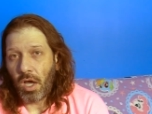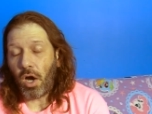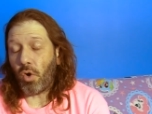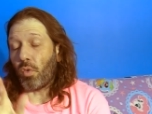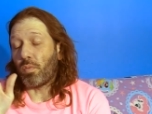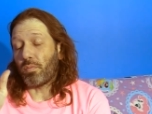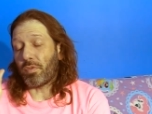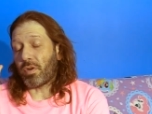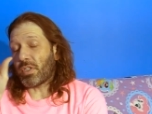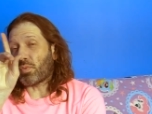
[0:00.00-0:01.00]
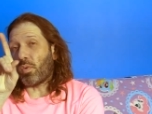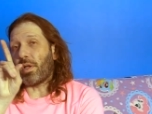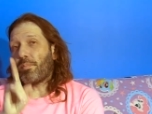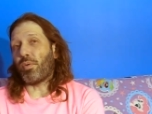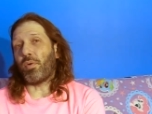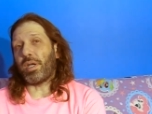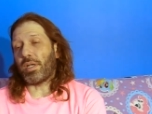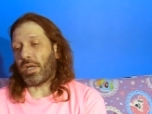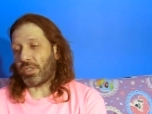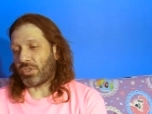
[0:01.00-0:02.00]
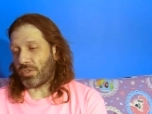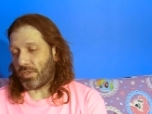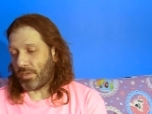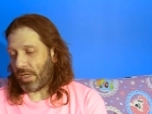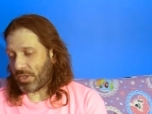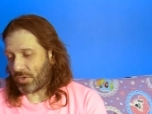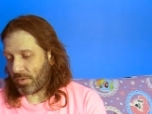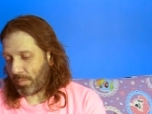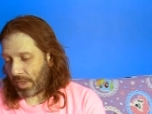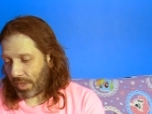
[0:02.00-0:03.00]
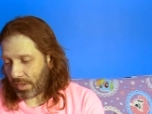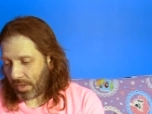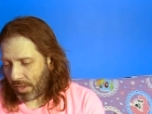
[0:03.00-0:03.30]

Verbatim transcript: Oh, there is one point I should I should make.